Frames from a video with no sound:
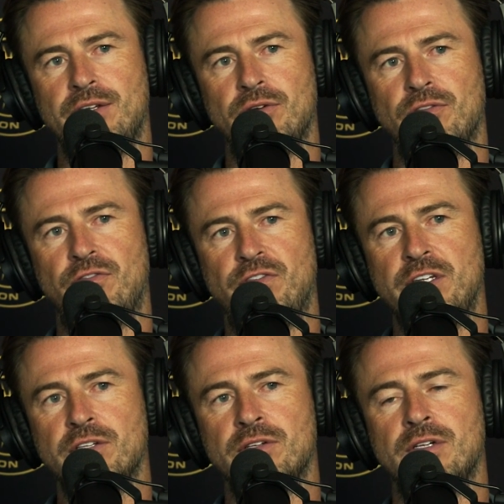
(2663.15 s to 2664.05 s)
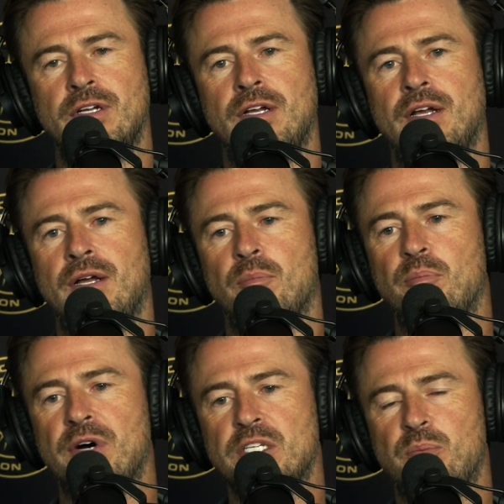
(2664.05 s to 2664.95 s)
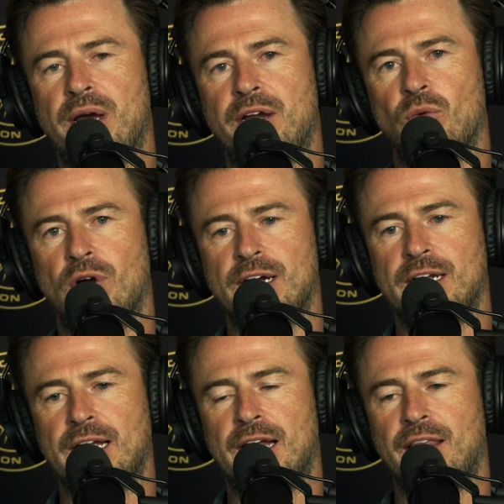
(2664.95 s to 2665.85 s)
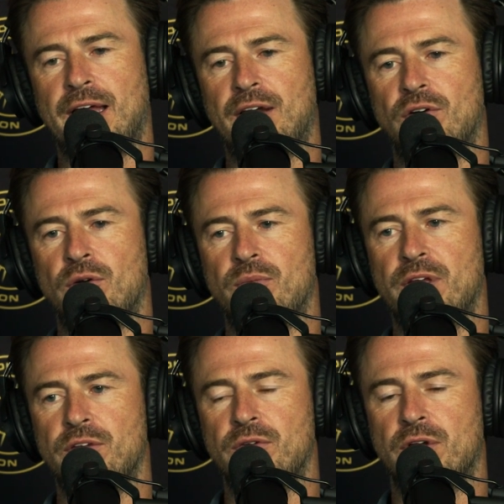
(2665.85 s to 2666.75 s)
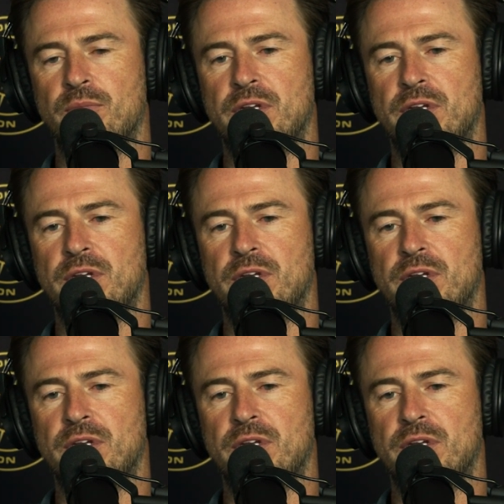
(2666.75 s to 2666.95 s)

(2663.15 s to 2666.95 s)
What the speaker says: You'll feel much better walking out of that home that you